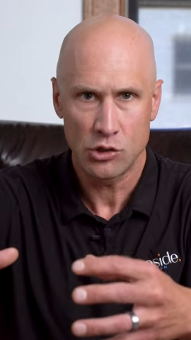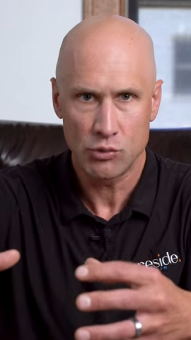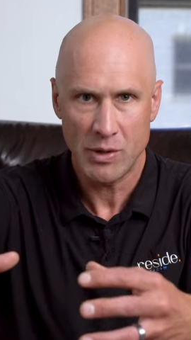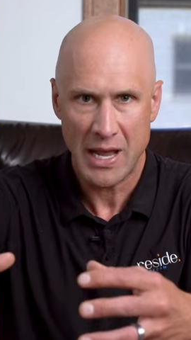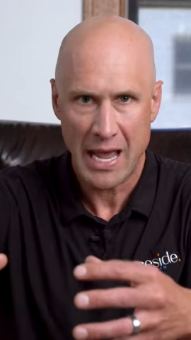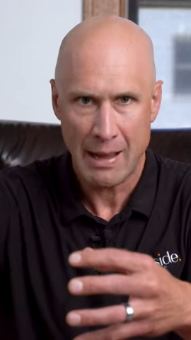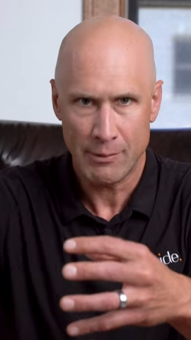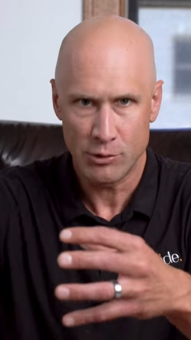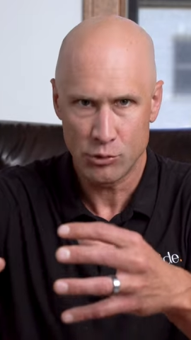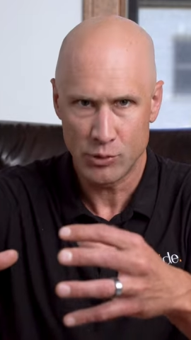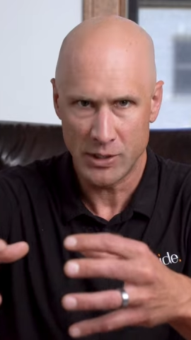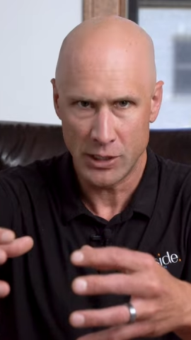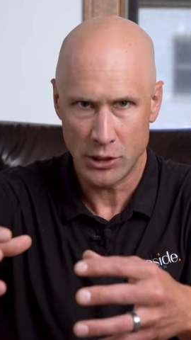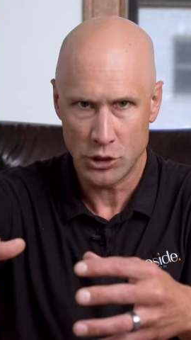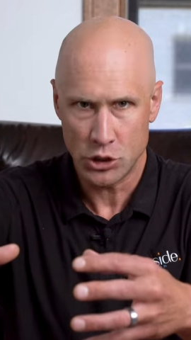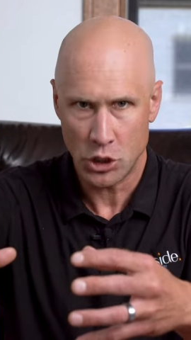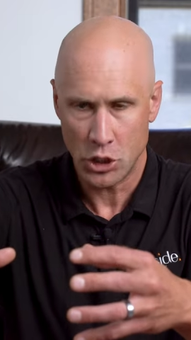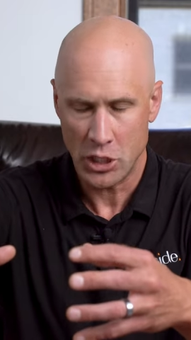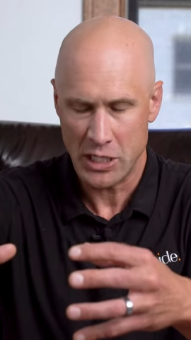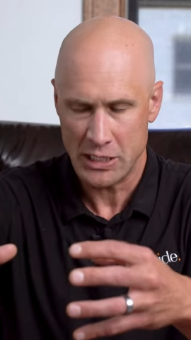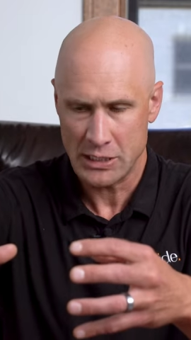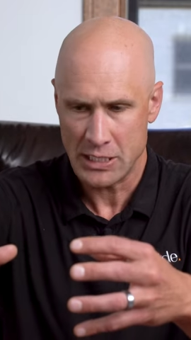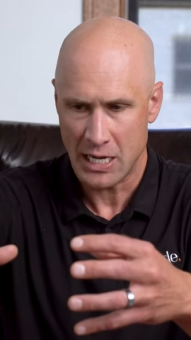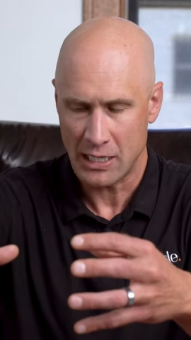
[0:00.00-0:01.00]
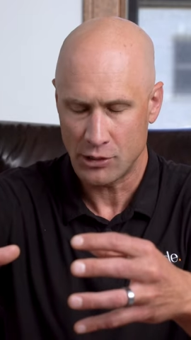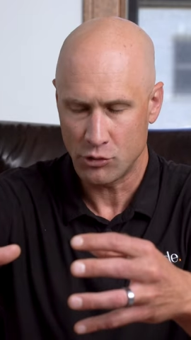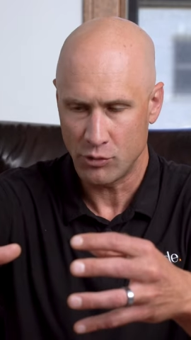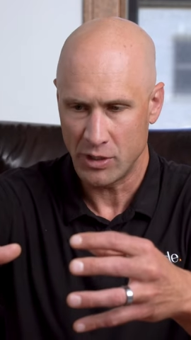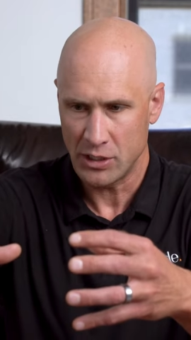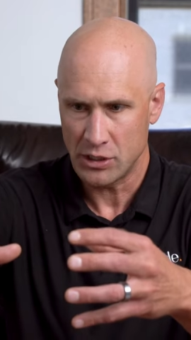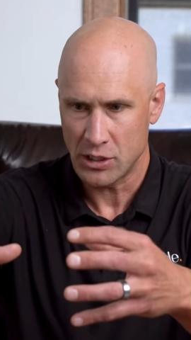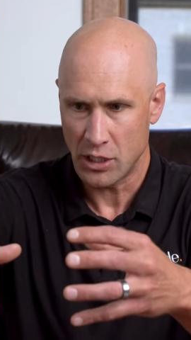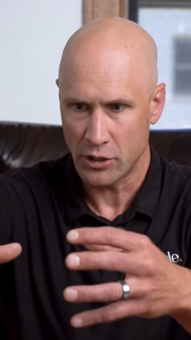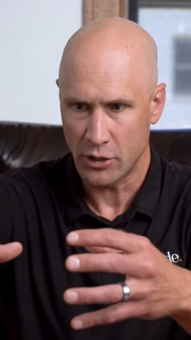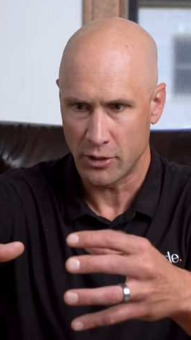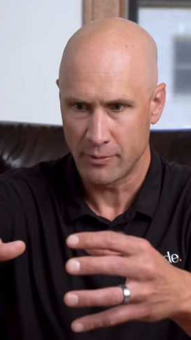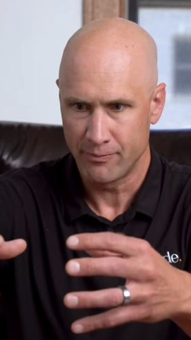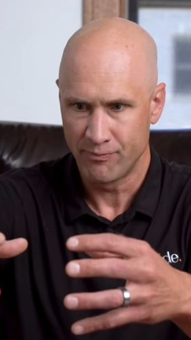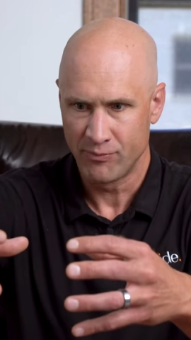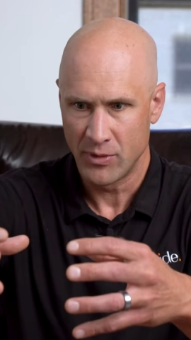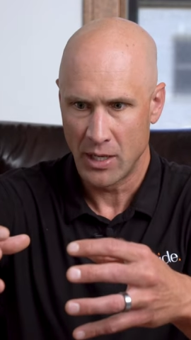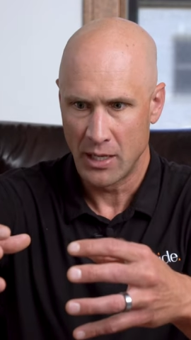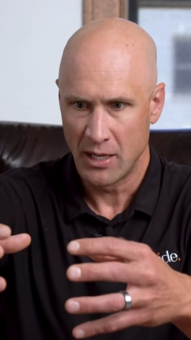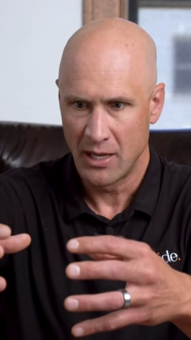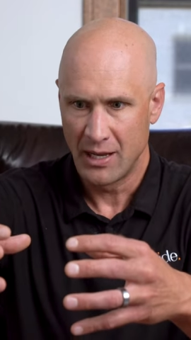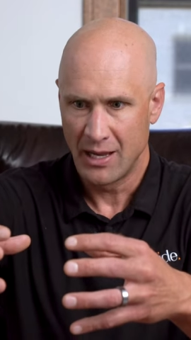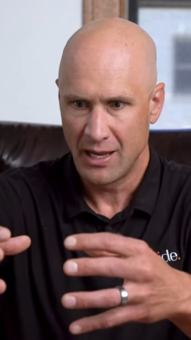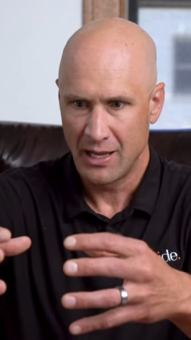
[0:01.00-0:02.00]
here's what happens when attorneys talk to each other.
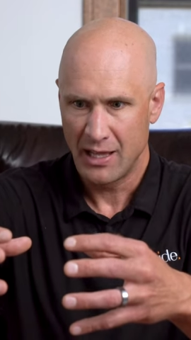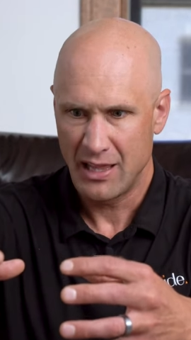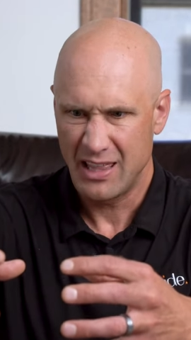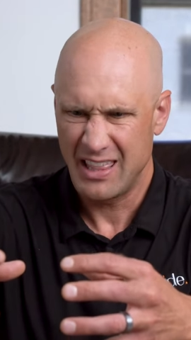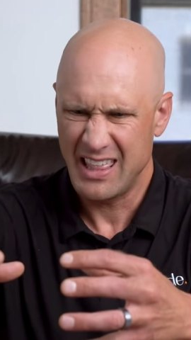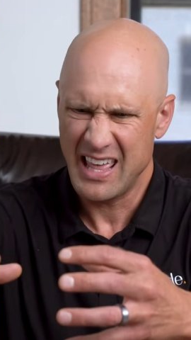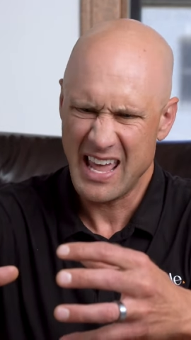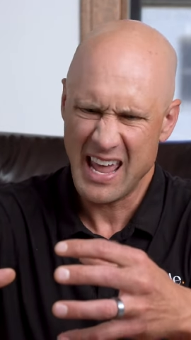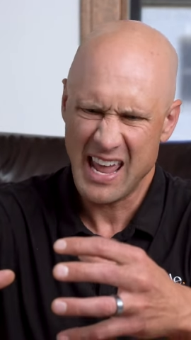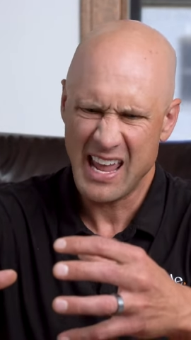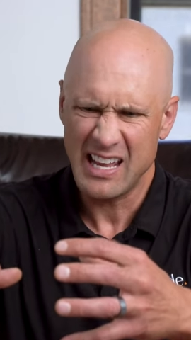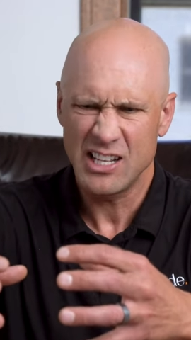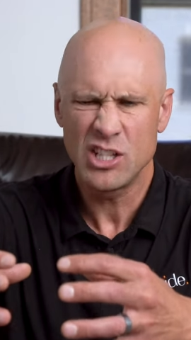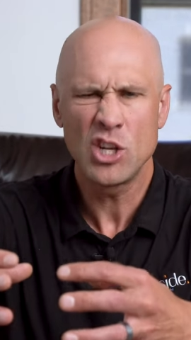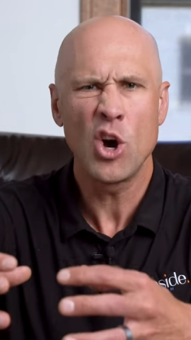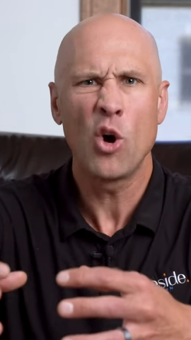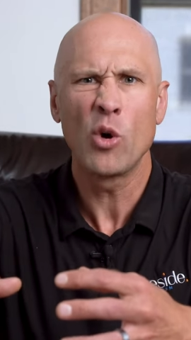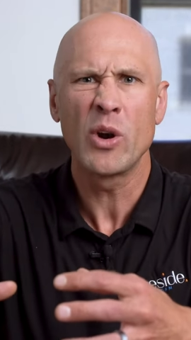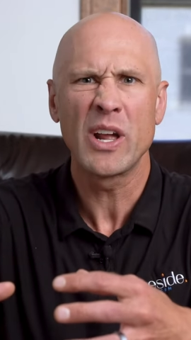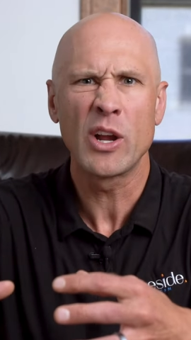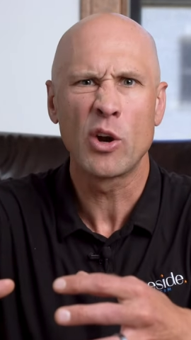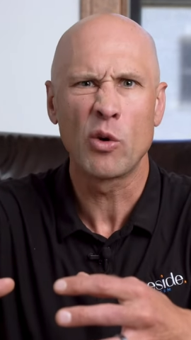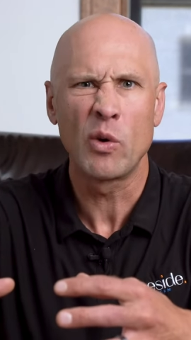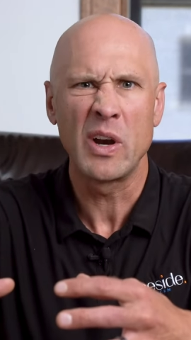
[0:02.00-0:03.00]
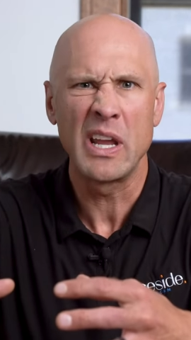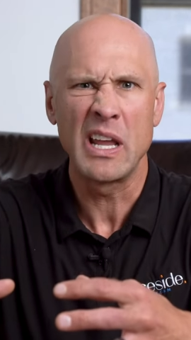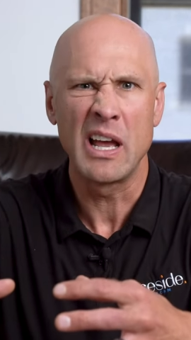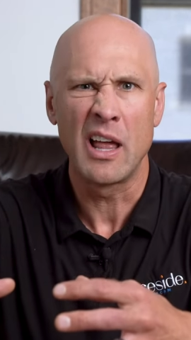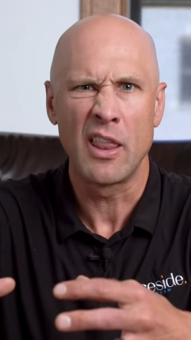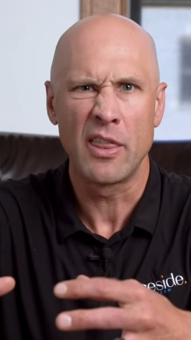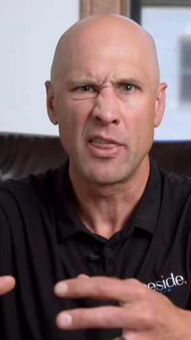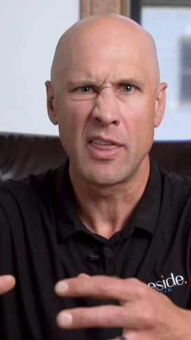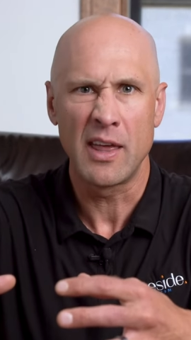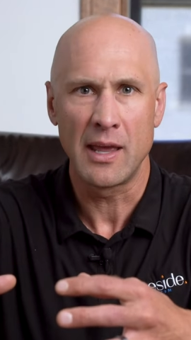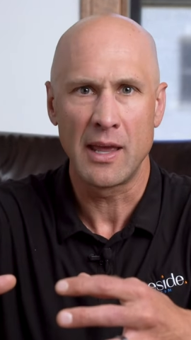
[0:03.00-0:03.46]
They don't agree on